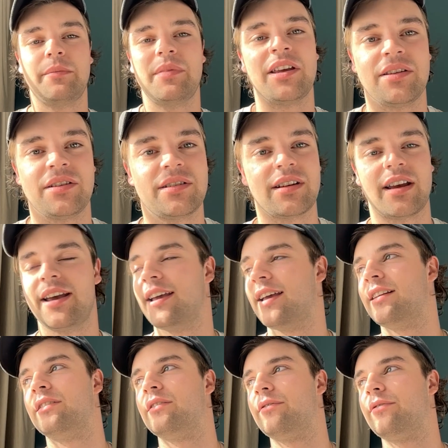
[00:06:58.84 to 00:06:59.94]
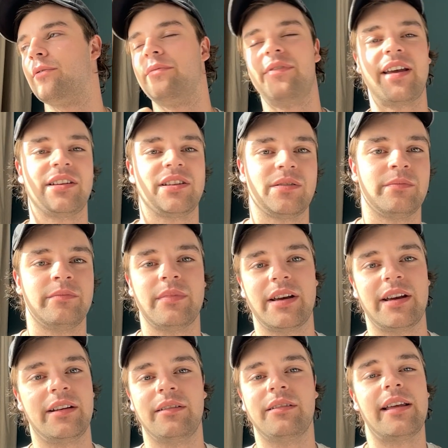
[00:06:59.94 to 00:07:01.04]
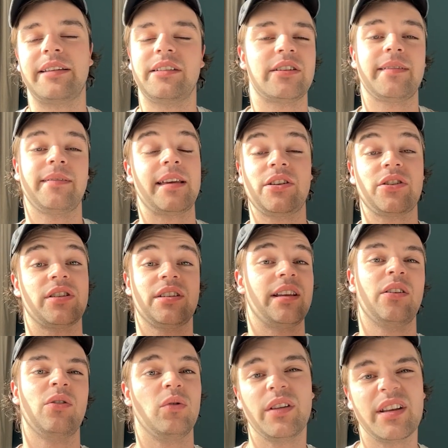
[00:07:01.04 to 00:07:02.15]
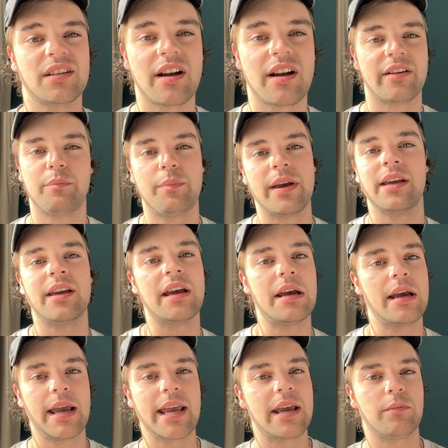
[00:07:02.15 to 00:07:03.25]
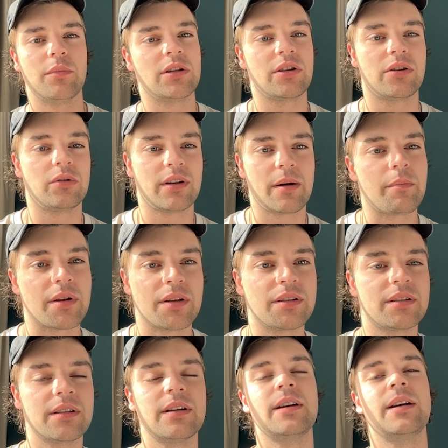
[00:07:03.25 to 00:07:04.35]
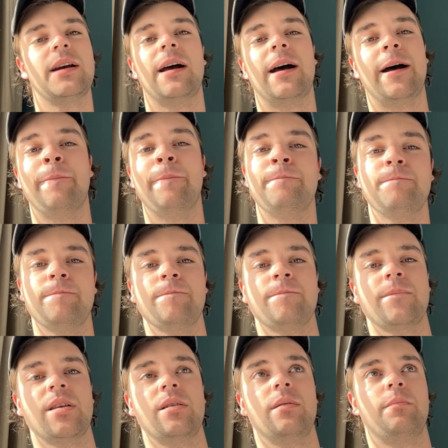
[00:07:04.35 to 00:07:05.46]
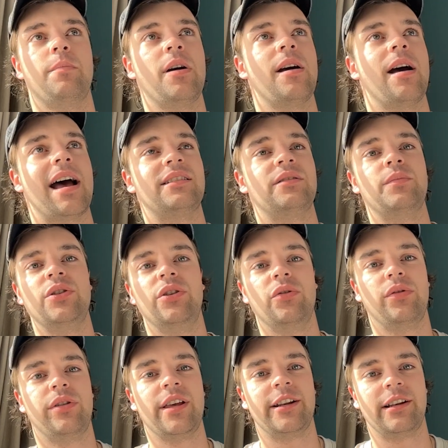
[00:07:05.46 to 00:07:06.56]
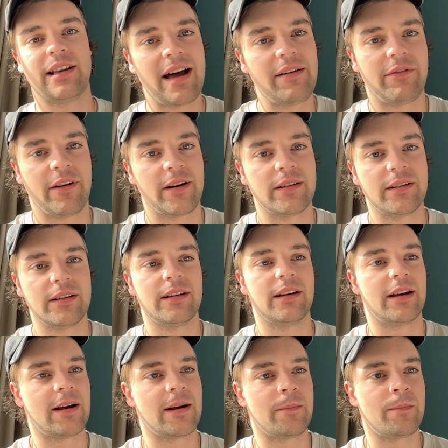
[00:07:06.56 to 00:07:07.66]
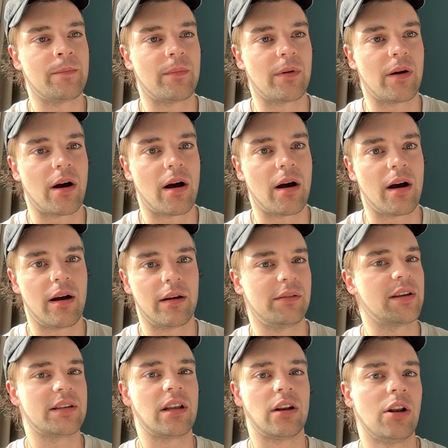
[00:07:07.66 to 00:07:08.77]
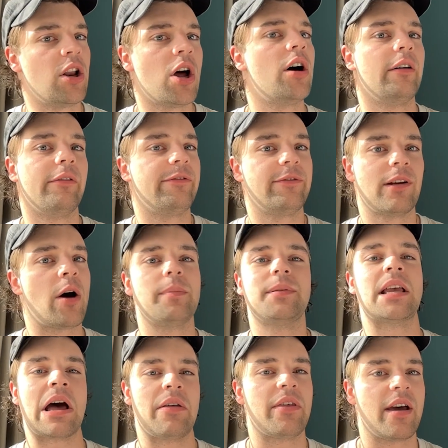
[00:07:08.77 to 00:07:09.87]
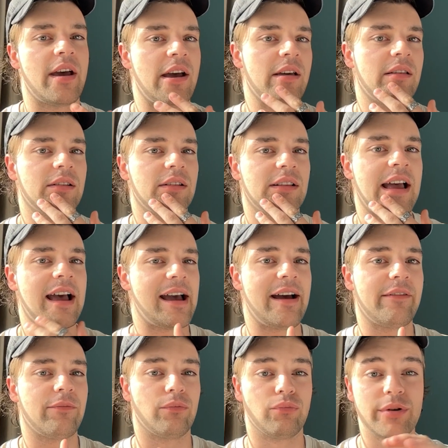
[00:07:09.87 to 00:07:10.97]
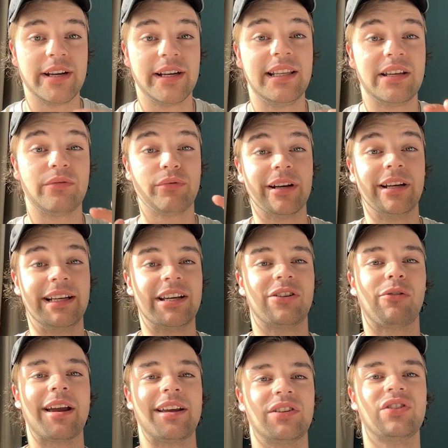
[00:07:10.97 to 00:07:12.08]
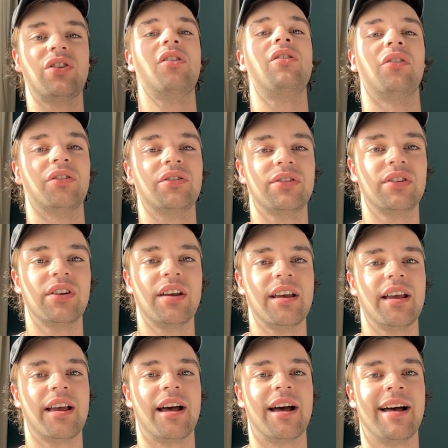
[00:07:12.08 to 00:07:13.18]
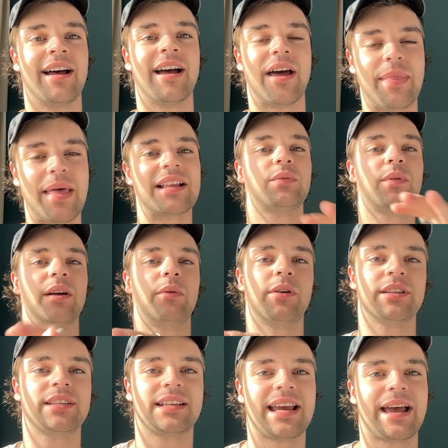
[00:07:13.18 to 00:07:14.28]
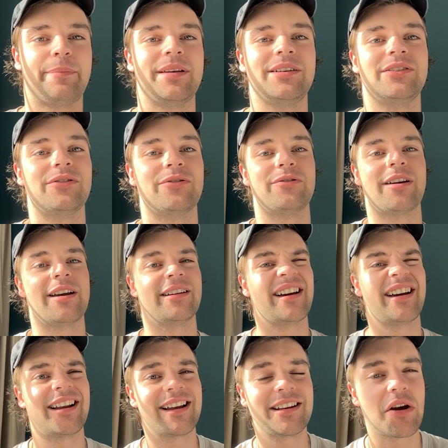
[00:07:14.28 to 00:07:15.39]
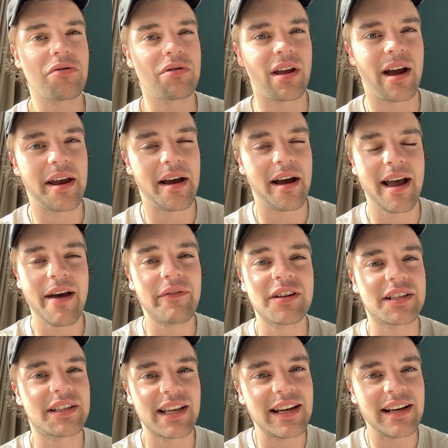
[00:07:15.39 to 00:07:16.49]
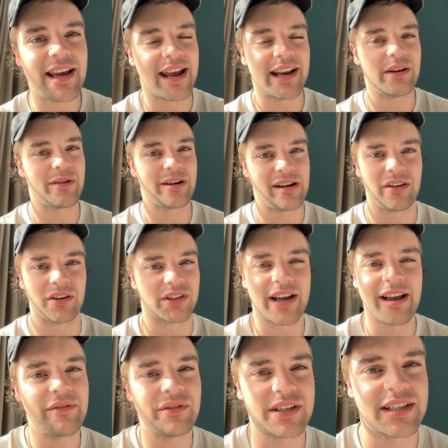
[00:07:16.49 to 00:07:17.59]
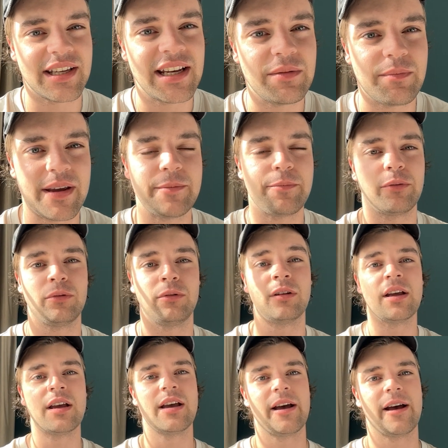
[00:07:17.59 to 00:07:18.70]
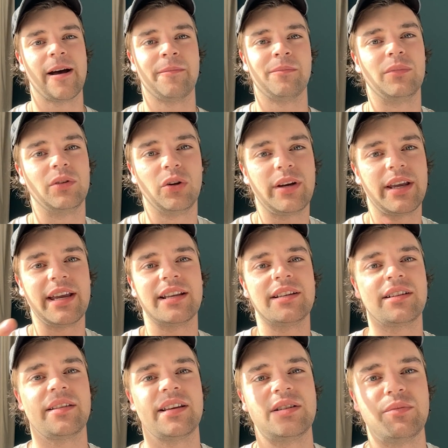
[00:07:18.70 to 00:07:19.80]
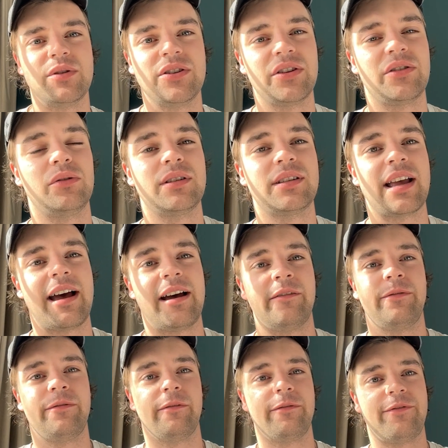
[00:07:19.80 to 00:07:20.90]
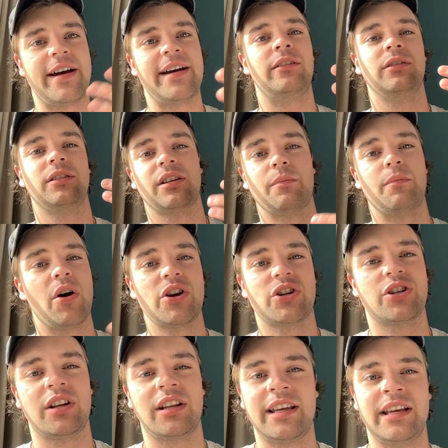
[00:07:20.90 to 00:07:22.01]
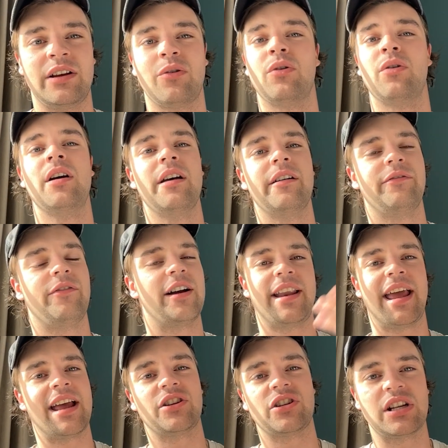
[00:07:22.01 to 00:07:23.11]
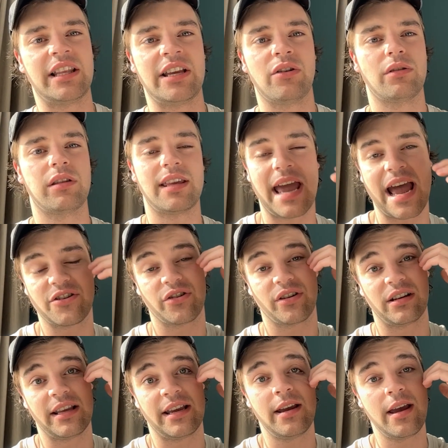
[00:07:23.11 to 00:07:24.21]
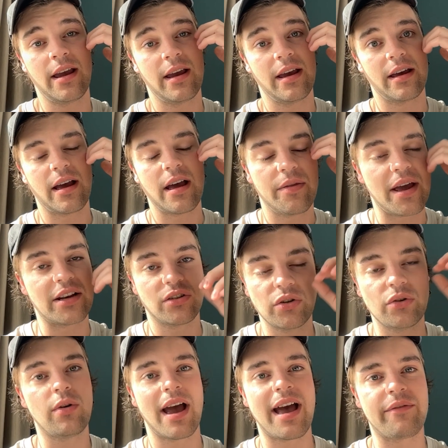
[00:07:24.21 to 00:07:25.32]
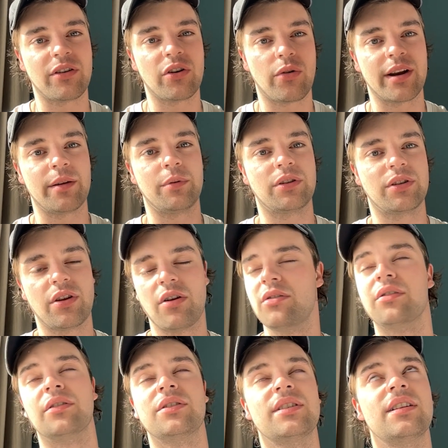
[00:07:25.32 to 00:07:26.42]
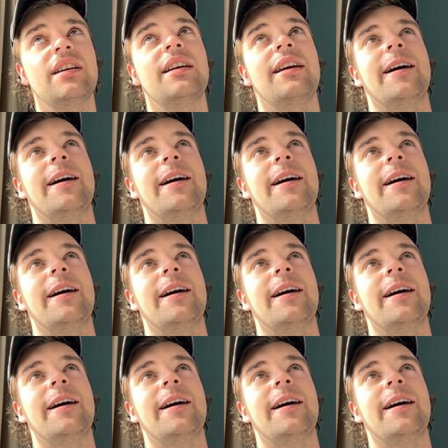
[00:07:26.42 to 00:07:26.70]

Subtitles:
Mis and from Phantom, and like they just sing all these of big hit musical numbers. But as a musical theatre lover, there's a lot of flops out there that have really, really great songs. And that's what I wanted to tap into. And I haven't seen it anywhere else. I haven't seen people looking into these musicals that have failed commercially or financially or theatrically, that do have incredible songs.